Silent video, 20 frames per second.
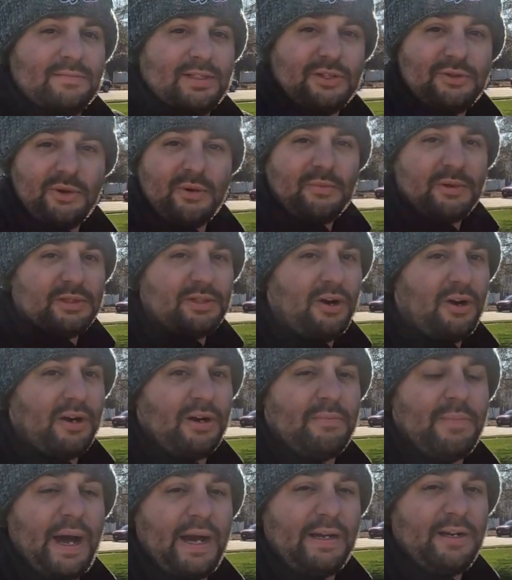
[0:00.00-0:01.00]
That's what I'm
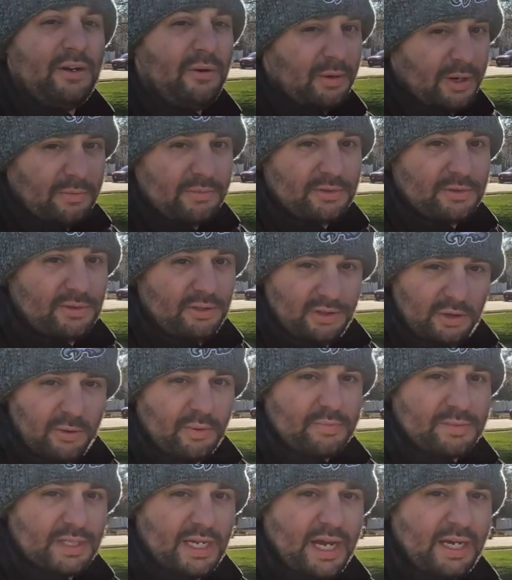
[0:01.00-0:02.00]
talking about. You know what I'm you know
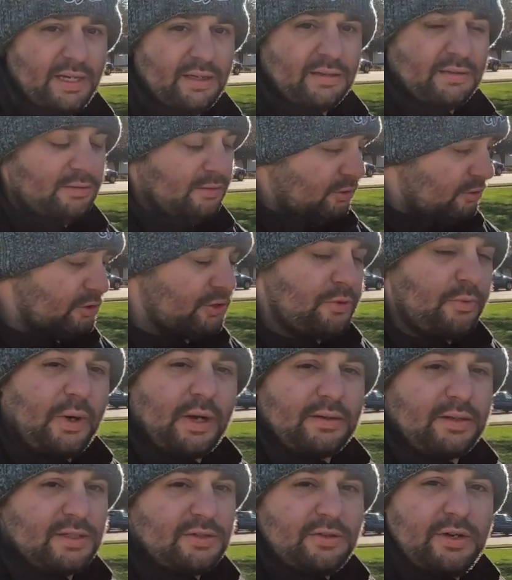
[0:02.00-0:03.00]
what I'm saying? A little
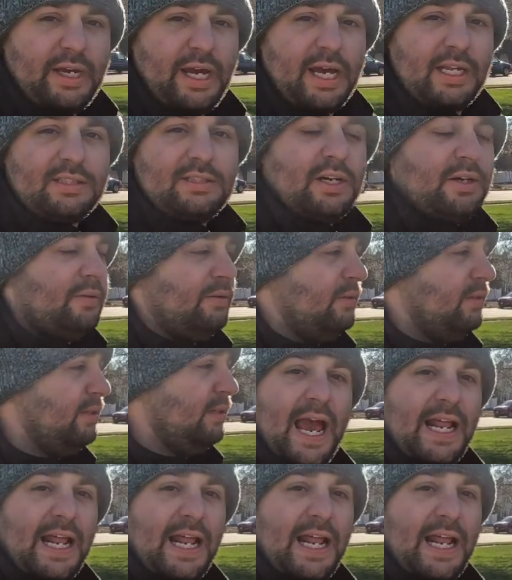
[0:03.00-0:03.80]
squirt. That's all you gotta do.